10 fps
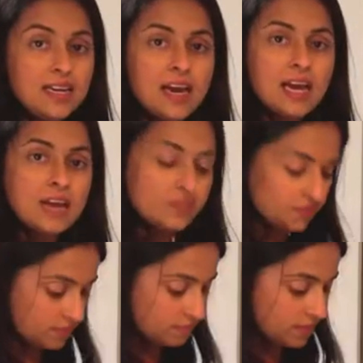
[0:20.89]
I have
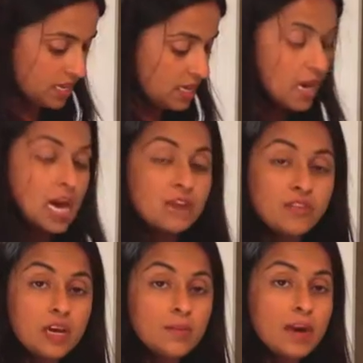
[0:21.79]
here half a
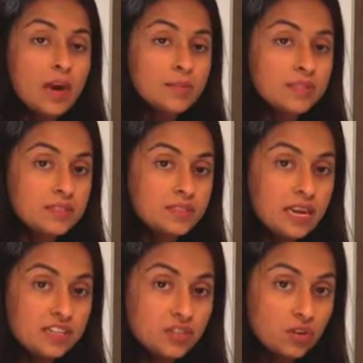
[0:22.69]
cup of almonds that I
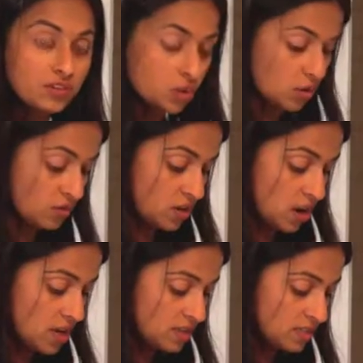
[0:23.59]
soaked
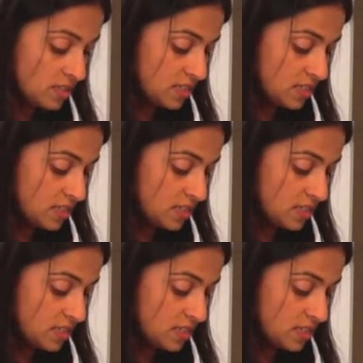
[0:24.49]
overnight